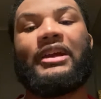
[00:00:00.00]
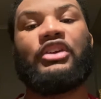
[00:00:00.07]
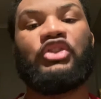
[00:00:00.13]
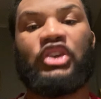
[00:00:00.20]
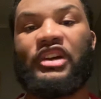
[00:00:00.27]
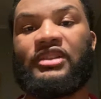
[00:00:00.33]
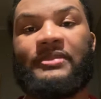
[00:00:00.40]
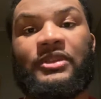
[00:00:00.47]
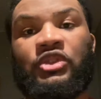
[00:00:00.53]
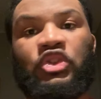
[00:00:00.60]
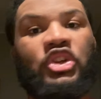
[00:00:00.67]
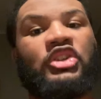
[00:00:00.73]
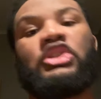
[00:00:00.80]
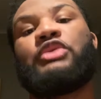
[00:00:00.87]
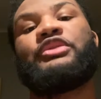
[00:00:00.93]
adjustments
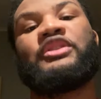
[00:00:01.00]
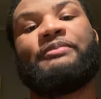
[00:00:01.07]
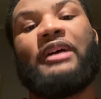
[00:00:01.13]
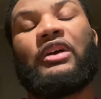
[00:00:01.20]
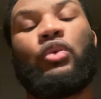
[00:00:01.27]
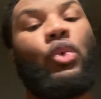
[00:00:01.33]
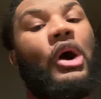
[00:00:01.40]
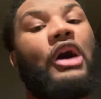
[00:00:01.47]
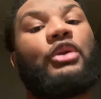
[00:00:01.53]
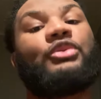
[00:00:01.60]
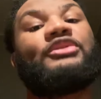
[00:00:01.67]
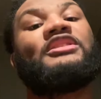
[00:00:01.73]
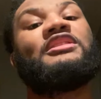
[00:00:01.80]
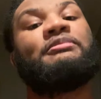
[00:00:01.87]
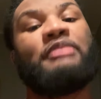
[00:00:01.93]
just to respect
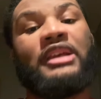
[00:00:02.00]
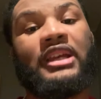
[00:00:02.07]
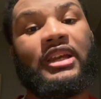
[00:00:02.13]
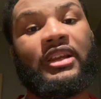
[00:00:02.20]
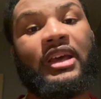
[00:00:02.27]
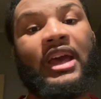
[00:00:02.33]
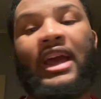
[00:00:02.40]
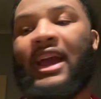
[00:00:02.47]
Waddle's speed